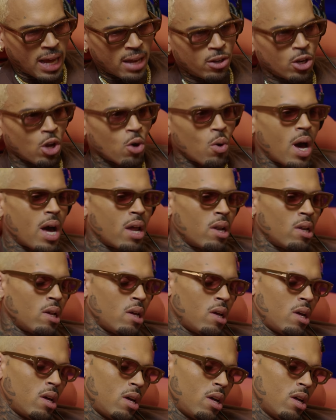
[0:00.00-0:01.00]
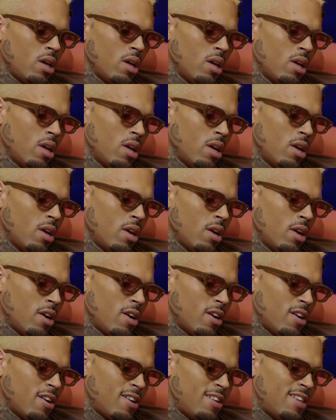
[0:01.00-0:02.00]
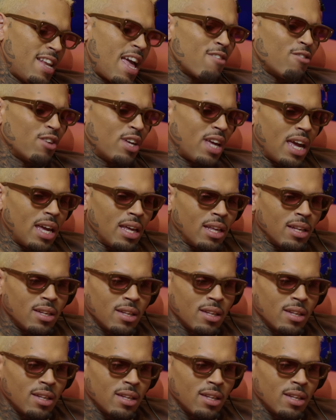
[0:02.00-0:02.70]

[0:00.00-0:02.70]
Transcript: I know how to uh, uh, navigate